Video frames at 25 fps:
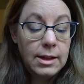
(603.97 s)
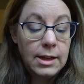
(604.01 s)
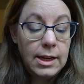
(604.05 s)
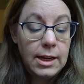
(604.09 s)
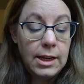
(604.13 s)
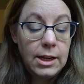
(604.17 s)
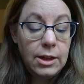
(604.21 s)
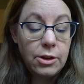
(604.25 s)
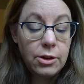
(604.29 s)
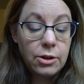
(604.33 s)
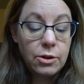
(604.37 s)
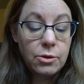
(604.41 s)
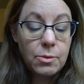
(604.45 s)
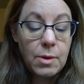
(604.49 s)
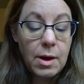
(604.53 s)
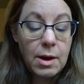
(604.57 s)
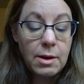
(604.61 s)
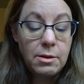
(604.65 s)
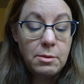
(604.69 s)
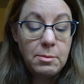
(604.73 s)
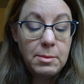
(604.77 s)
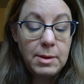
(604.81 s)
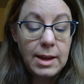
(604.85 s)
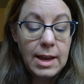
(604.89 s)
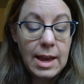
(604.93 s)
He looked
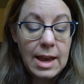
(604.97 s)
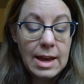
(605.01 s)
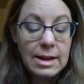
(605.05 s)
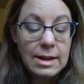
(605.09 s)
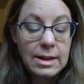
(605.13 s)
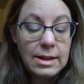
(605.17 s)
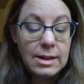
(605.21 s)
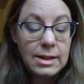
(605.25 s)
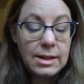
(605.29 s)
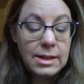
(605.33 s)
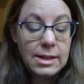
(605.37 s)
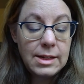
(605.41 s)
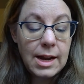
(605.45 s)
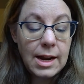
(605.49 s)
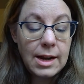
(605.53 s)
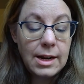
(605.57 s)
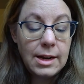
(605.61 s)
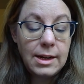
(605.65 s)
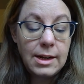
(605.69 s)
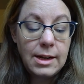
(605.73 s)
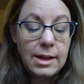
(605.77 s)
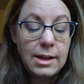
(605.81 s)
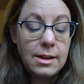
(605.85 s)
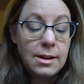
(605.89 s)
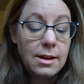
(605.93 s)
round him again and
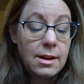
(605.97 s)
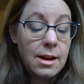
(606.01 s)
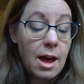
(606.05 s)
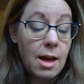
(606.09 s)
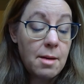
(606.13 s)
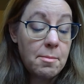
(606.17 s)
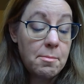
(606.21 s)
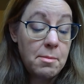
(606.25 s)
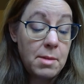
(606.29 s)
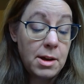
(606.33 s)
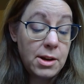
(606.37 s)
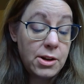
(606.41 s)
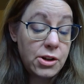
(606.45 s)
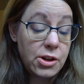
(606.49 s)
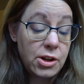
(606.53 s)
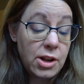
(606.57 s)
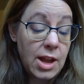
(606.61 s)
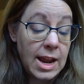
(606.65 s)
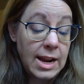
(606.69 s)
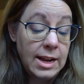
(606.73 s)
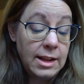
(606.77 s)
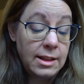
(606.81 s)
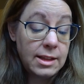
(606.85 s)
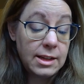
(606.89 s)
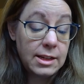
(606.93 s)
decided he did not much
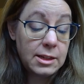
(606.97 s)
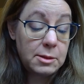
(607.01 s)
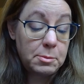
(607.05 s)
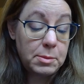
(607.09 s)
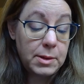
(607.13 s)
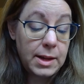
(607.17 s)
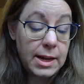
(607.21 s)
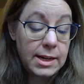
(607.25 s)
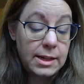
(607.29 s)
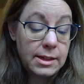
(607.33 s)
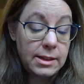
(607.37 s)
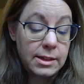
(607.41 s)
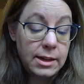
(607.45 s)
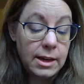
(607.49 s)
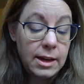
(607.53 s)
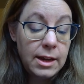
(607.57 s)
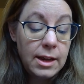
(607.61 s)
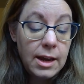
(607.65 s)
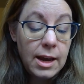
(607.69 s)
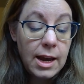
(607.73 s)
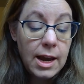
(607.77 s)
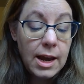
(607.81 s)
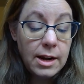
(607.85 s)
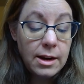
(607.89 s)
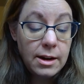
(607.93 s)
like this place,
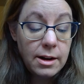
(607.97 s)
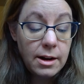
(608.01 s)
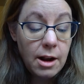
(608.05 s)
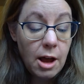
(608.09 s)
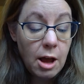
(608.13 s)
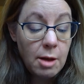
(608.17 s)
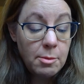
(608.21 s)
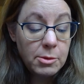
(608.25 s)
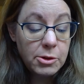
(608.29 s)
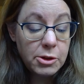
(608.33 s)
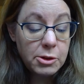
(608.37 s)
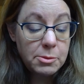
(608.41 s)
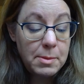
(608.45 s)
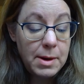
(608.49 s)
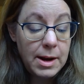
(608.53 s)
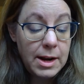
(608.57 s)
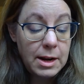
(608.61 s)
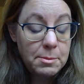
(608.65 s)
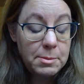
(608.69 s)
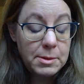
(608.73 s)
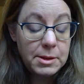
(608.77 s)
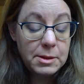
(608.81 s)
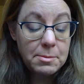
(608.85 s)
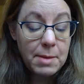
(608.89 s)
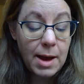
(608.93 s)
and had almost made
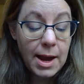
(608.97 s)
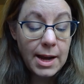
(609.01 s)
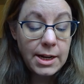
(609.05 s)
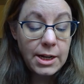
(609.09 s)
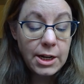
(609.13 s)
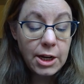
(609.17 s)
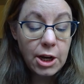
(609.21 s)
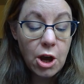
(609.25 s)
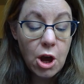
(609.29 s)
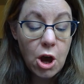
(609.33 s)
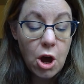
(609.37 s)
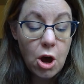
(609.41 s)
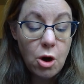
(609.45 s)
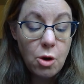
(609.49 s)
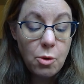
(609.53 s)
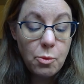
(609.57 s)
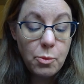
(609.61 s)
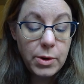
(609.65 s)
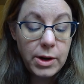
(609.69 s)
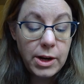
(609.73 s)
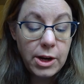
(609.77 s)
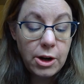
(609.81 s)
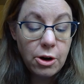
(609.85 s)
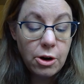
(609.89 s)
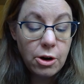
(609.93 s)
up his mind to go home
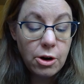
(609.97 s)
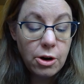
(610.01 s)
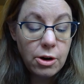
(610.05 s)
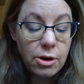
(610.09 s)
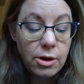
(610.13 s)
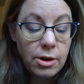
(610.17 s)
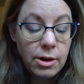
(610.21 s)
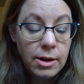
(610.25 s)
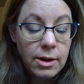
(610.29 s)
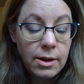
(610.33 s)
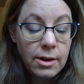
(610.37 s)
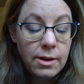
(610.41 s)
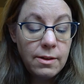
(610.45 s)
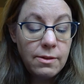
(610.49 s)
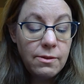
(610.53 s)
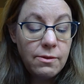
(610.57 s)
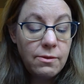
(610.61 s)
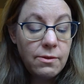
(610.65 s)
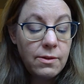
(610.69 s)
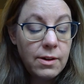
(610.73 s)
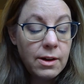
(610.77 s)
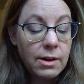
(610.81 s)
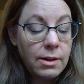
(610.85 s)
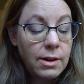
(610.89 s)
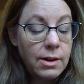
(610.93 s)
when he heard,
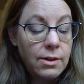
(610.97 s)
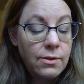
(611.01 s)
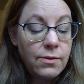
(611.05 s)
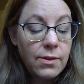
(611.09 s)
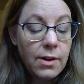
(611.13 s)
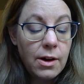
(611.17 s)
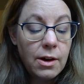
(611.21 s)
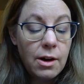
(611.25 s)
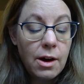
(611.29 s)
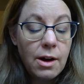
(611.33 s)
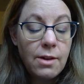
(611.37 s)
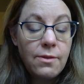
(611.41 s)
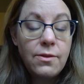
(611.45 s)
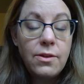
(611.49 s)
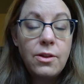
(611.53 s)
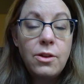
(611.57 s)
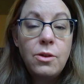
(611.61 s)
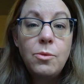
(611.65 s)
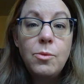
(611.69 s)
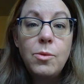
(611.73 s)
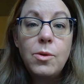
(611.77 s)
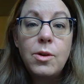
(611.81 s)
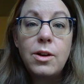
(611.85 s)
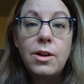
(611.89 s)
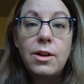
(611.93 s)
very far off in
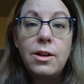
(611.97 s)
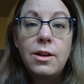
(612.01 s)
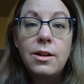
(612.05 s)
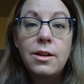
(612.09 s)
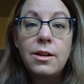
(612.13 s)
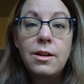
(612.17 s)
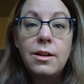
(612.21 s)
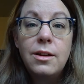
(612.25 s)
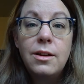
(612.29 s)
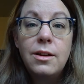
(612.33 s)
the wood,